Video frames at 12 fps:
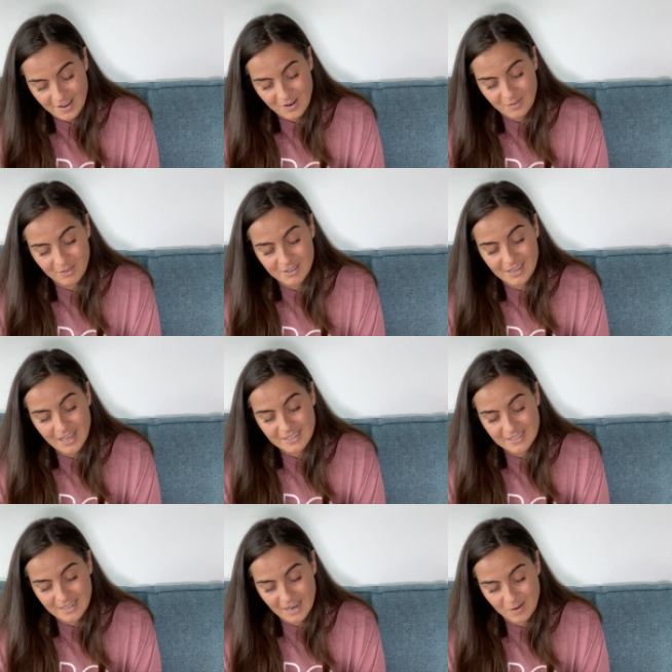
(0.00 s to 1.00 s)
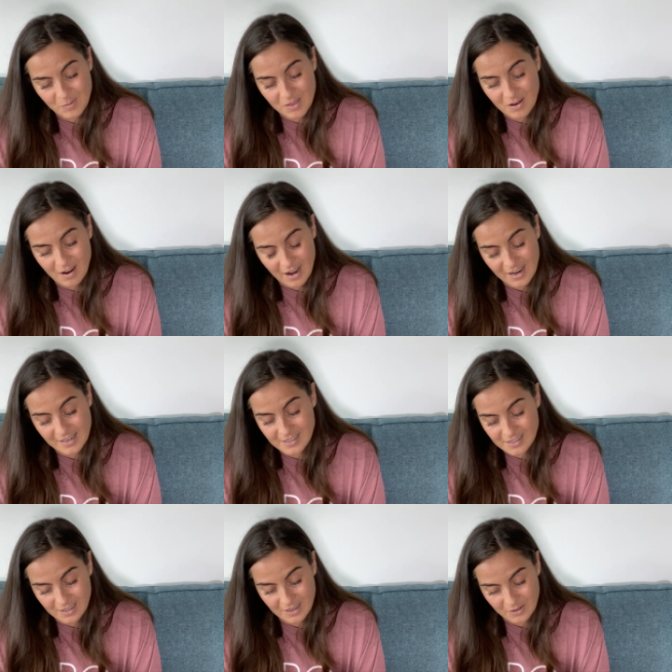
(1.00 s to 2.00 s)
One last time with our
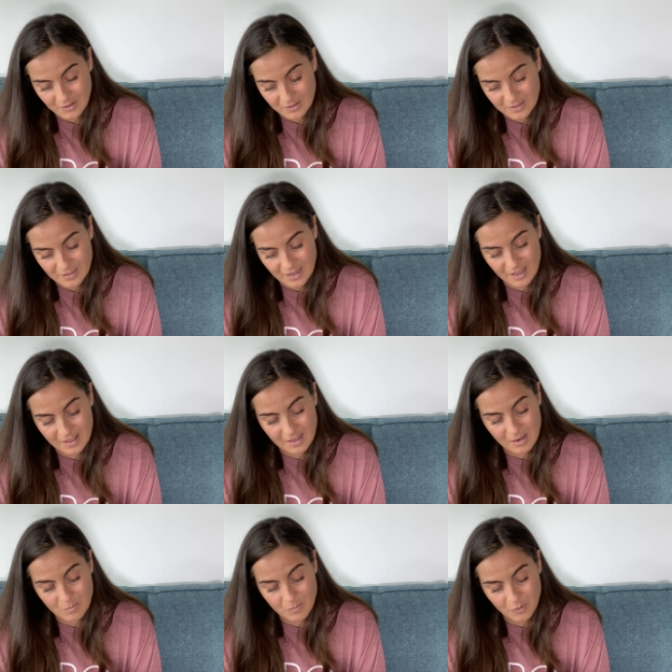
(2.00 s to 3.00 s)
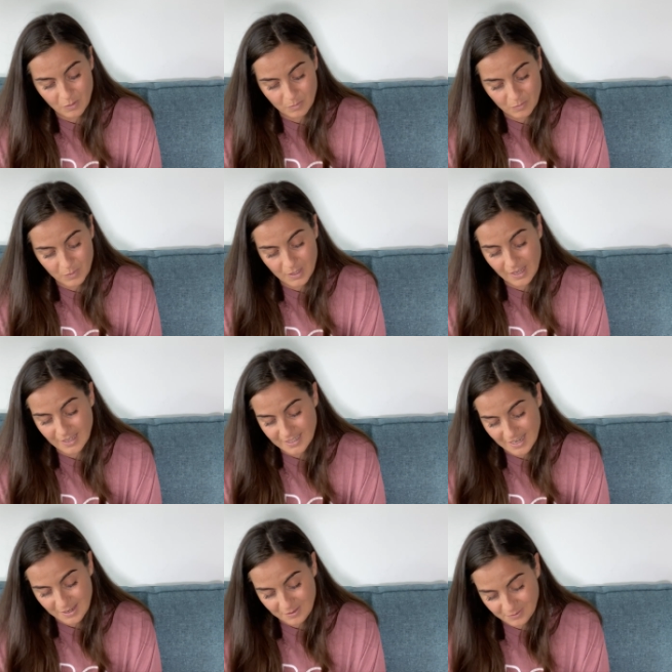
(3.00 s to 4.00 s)
eyes closed, and then boom, we lay
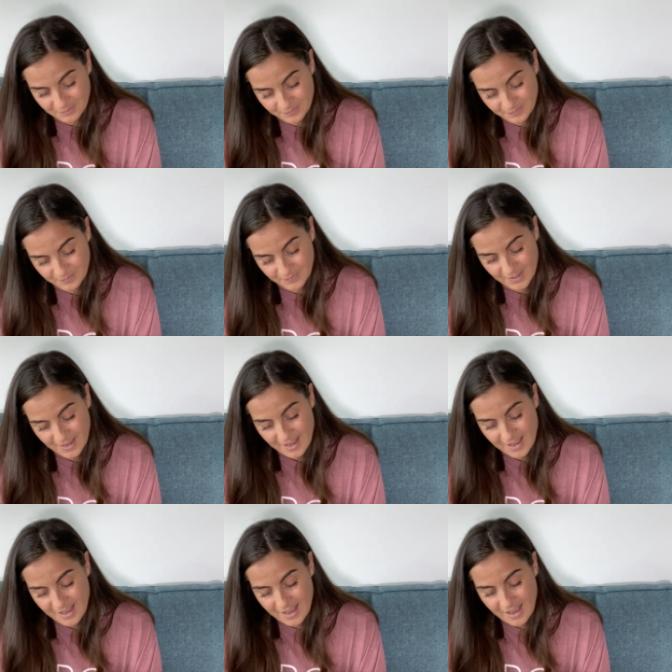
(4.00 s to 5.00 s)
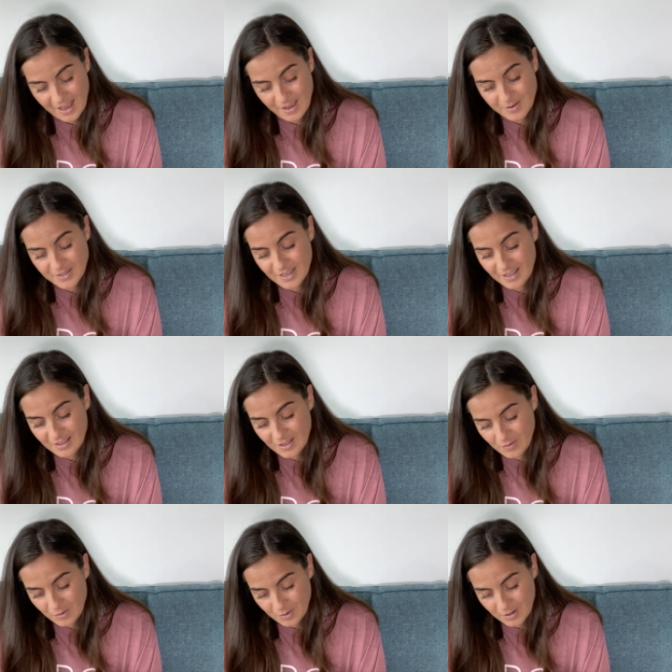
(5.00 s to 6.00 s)
down. I was in the
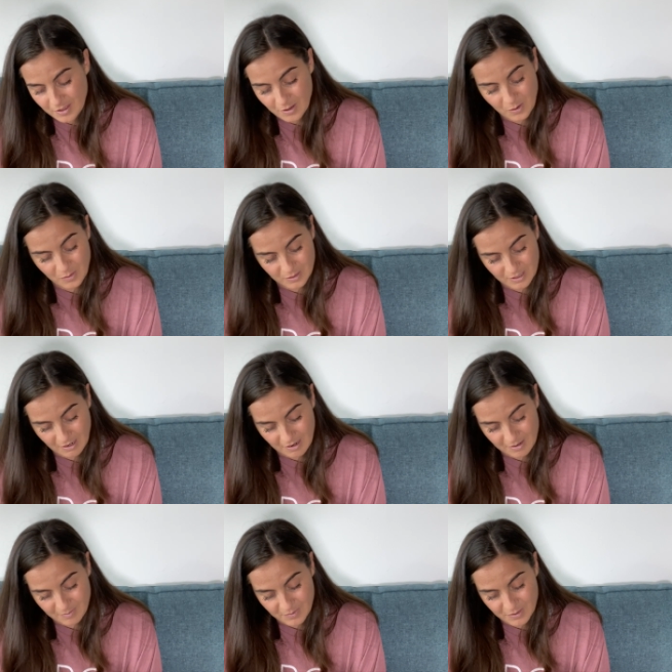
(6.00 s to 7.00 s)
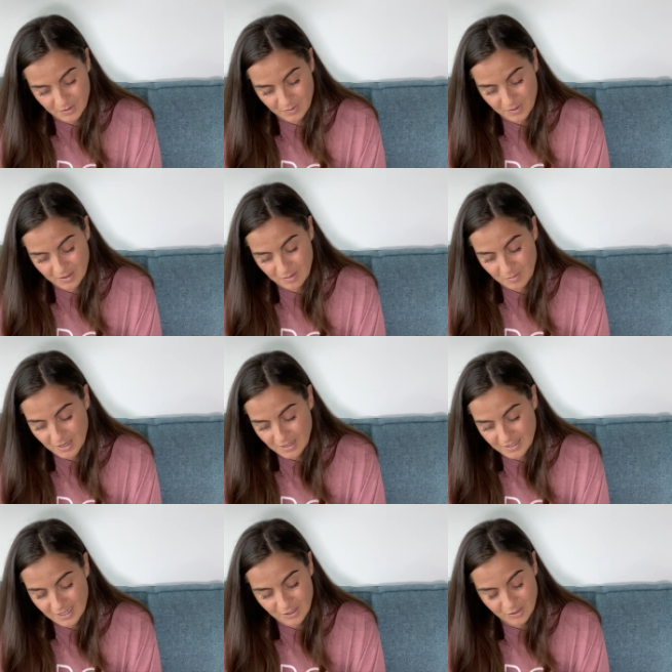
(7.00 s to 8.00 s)
void the whole time, so when the
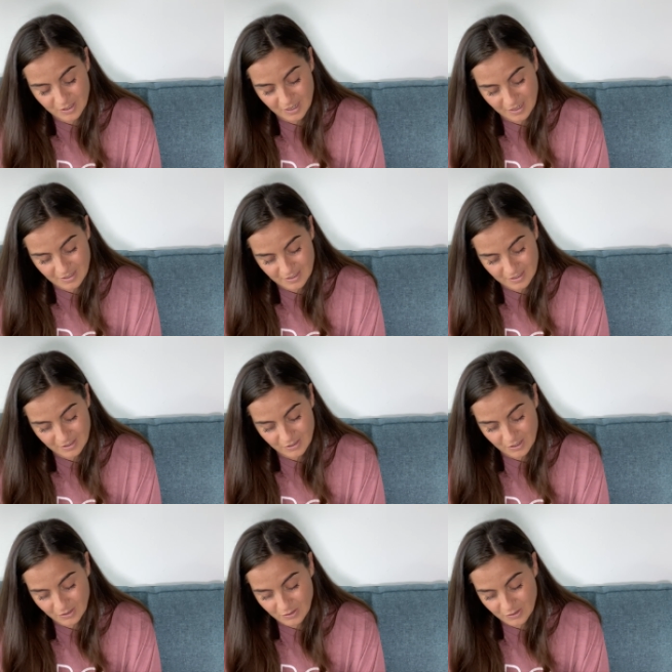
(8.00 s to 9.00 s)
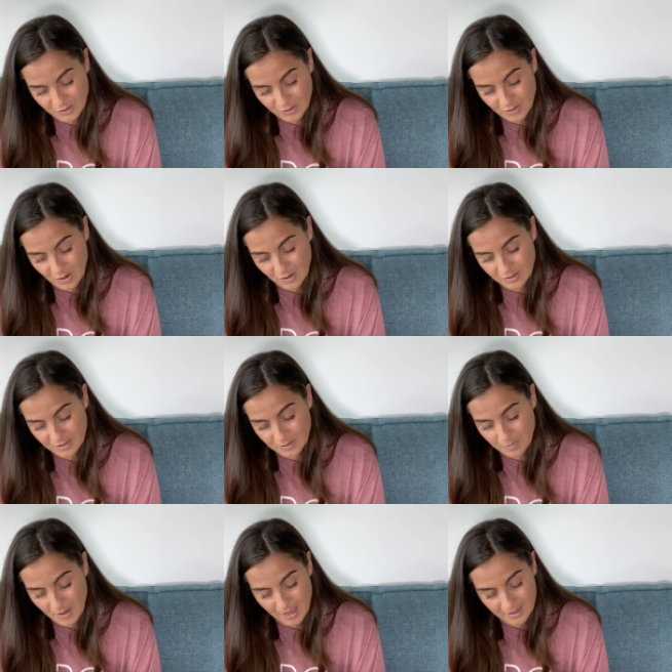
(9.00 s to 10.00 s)
meditation ended and Dr. Joe called us
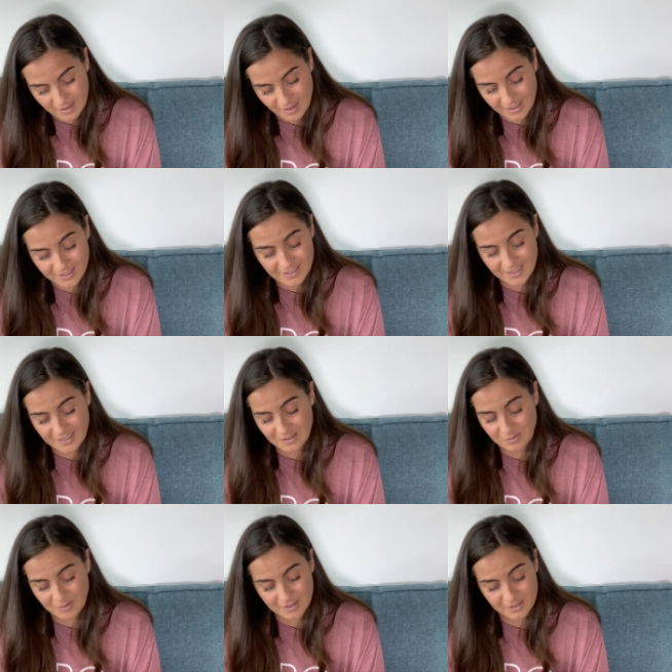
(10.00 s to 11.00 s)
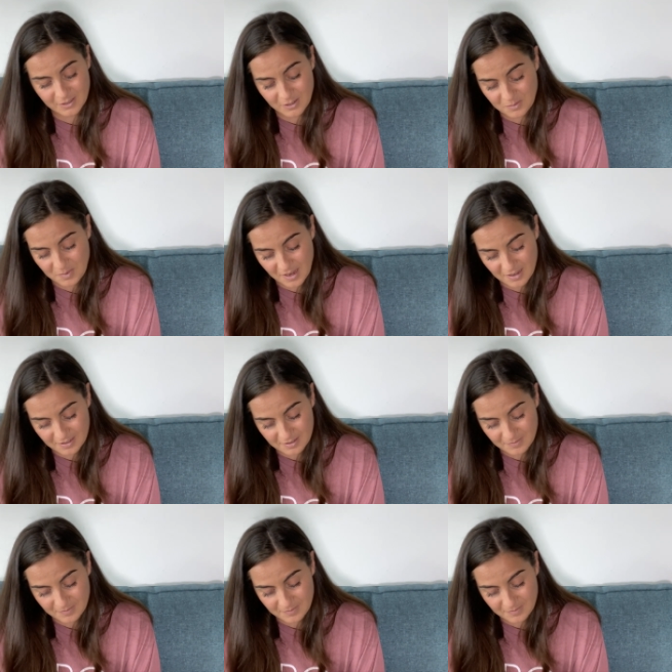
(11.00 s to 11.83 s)
back, I didn't want to go back.